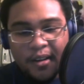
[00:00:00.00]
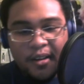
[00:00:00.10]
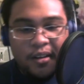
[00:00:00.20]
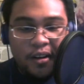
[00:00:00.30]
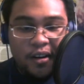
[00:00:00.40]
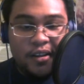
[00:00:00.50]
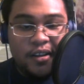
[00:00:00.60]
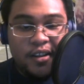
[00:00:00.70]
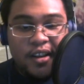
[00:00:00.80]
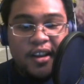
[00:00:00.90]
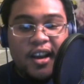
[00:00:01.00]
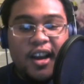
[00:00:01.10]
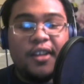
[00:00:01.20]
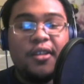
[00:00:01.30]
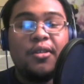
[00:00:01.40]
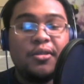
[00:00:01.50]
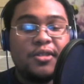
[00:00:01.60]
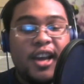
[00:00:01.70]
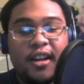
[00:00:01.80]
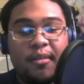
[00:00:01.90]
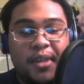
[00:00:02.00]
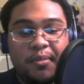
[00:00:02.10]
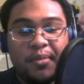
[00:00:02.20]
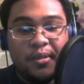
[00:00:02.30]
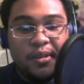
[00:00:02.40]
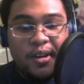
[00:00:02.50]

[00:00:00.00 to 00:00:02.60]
Ugh, I know those kind of people.